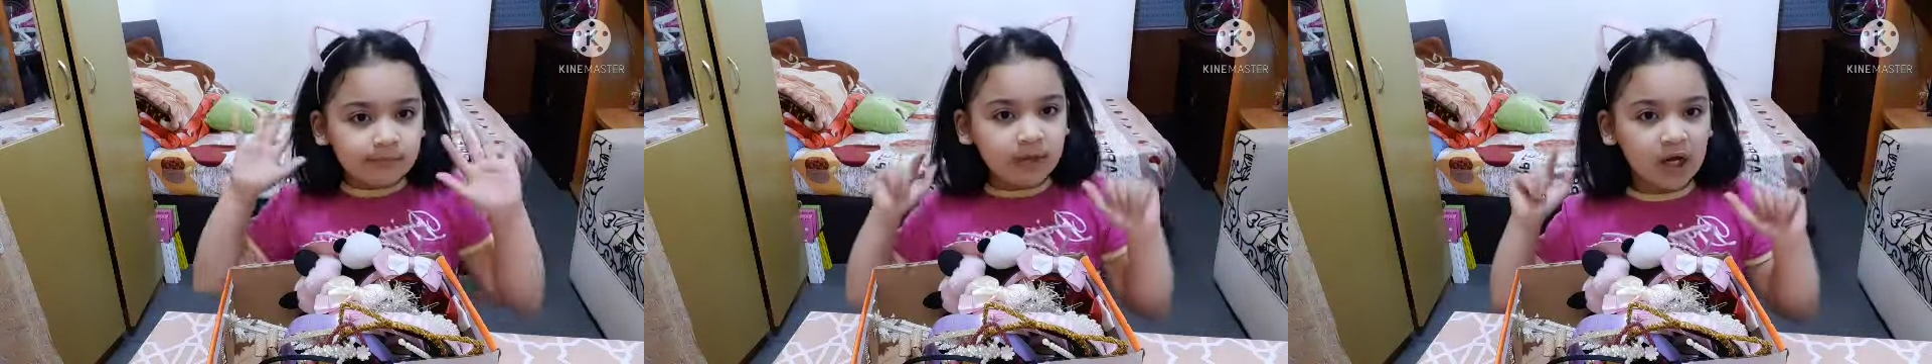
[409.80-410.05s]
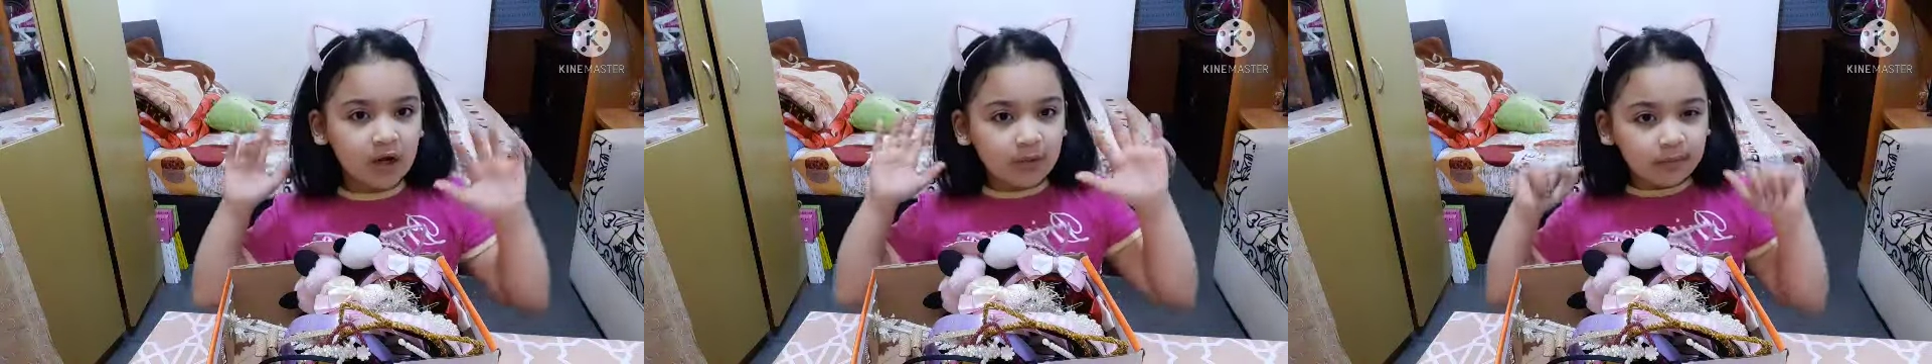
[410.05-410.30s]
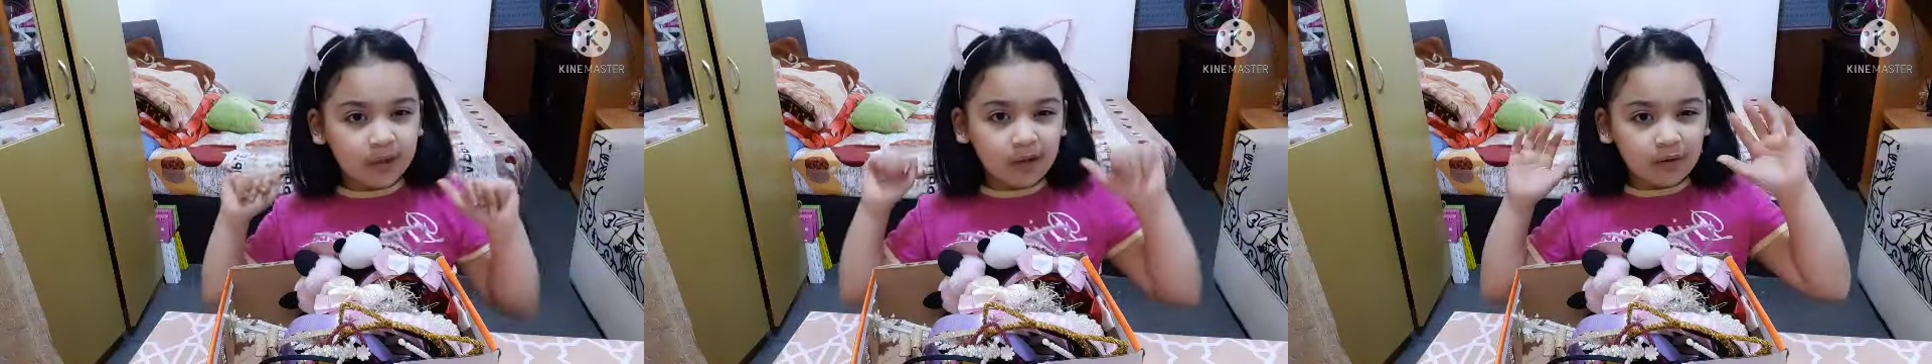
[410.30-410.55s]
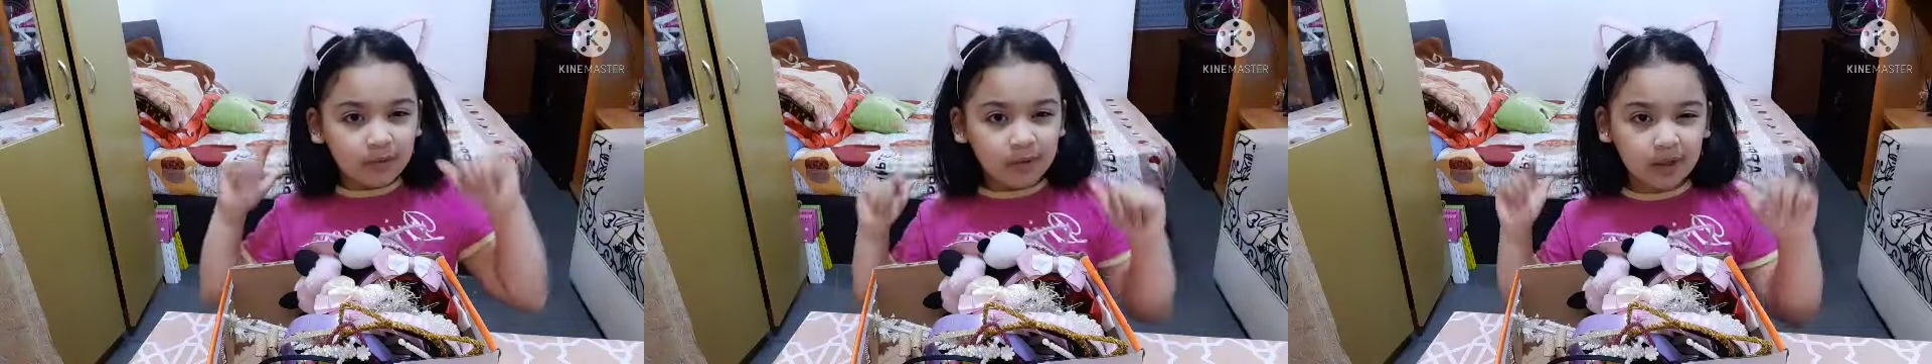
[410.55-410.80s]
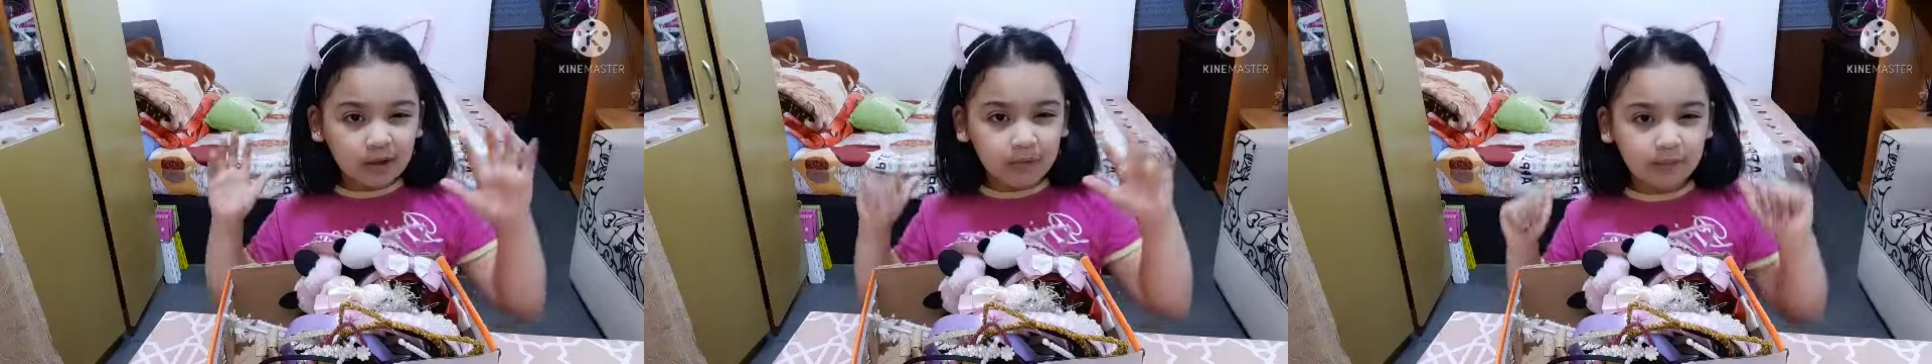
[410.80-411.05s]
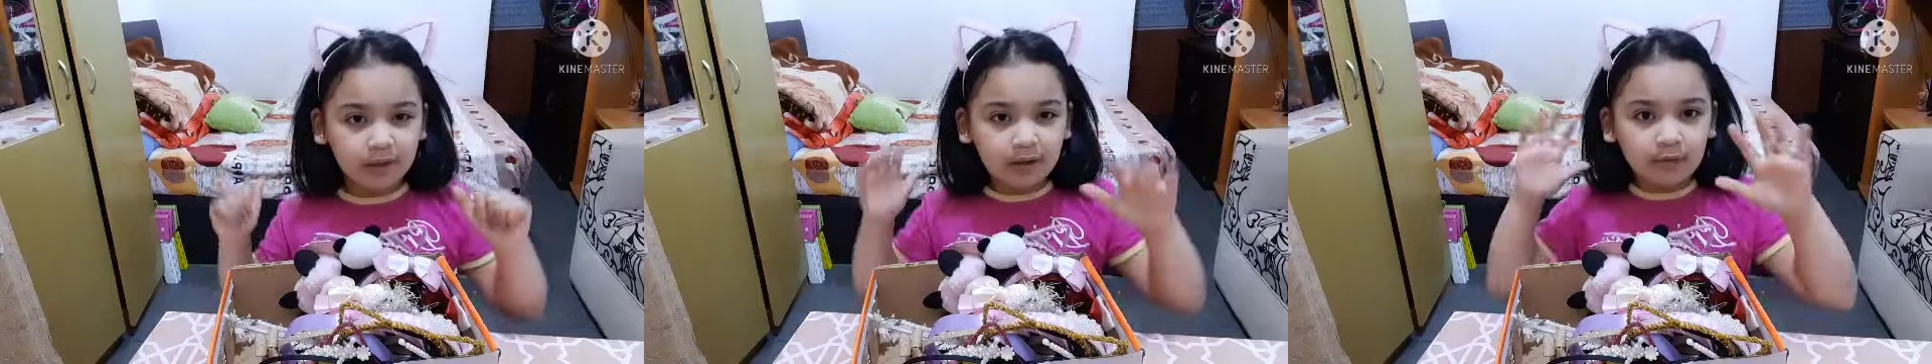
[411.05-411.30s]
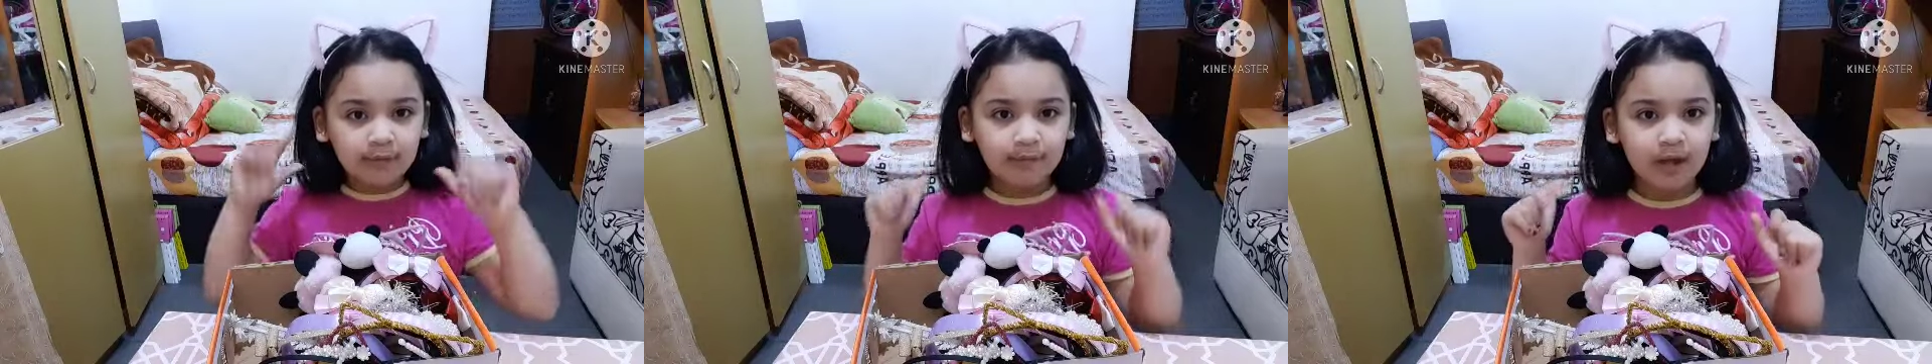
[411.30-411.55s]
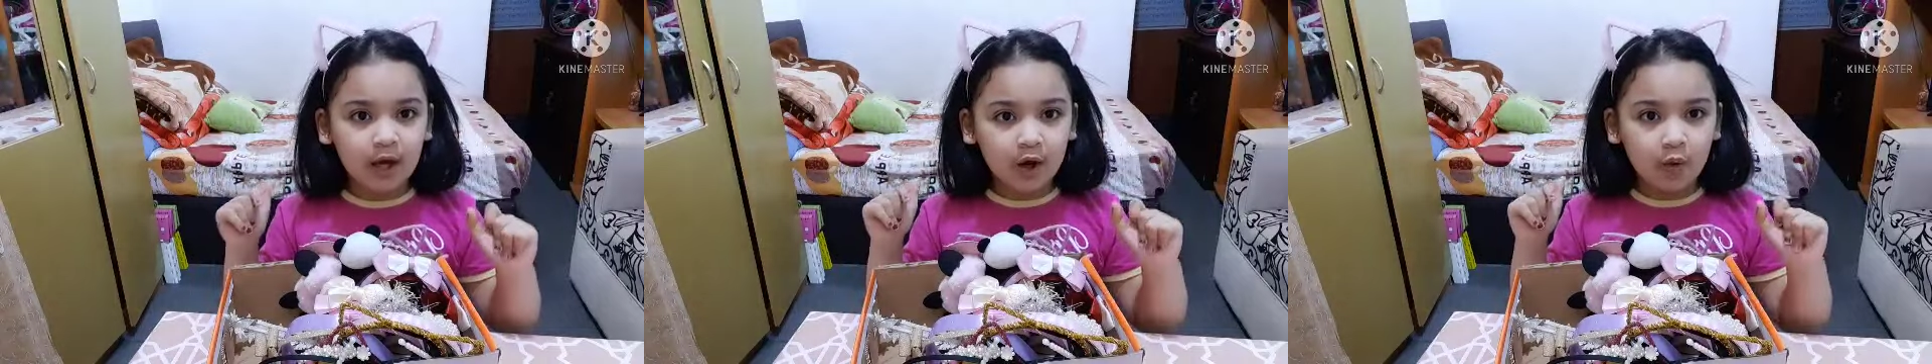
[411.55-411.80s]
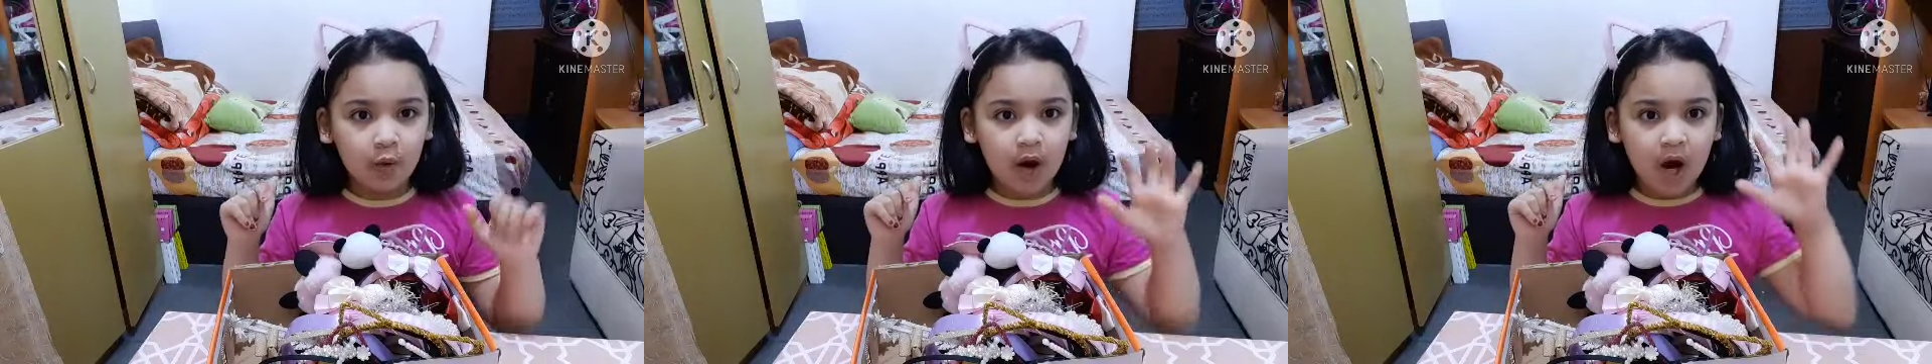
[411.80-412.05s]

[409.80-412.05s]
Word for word: Meow, meow, meow, meow, meow.